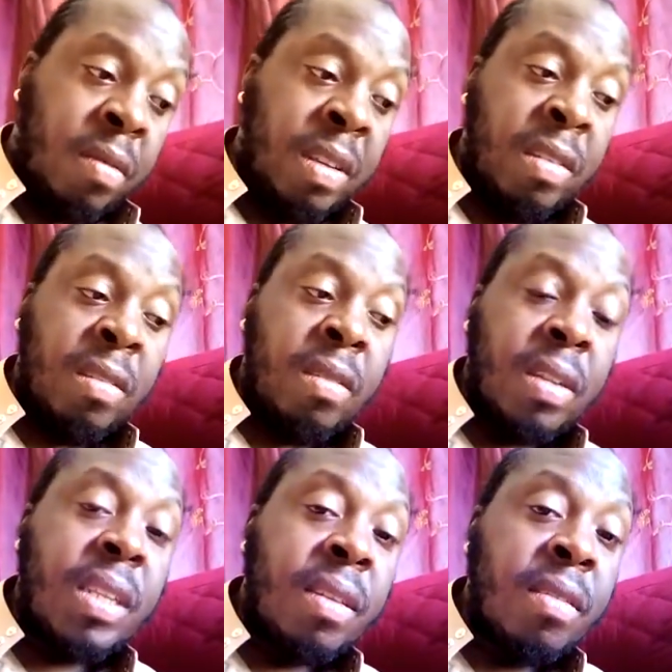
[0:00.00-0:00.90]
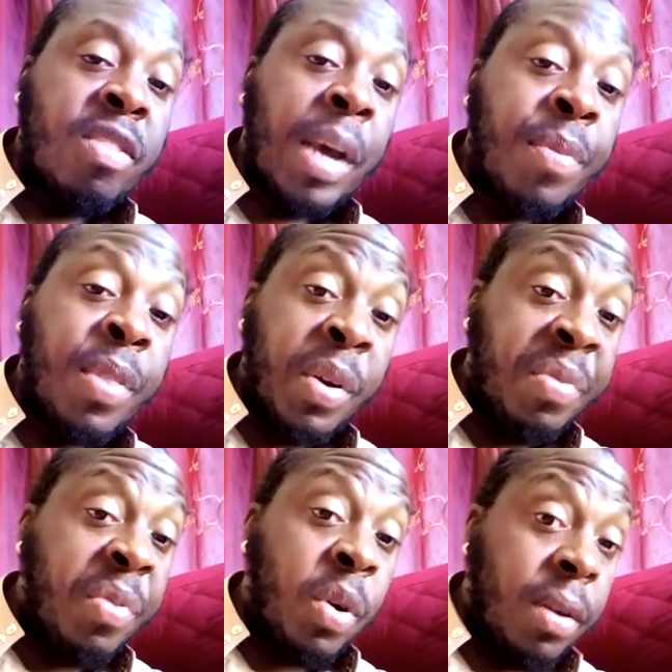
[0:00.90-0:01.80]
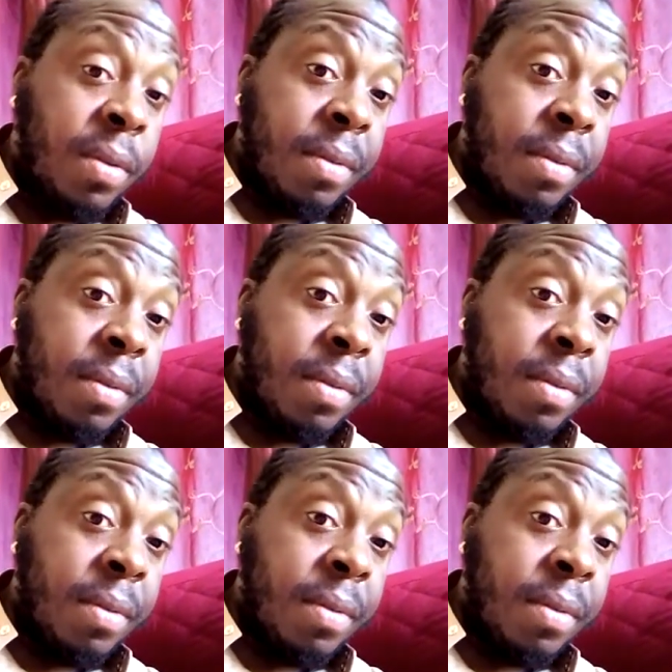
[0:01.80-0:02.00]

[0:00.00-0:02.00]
This is chapter 34.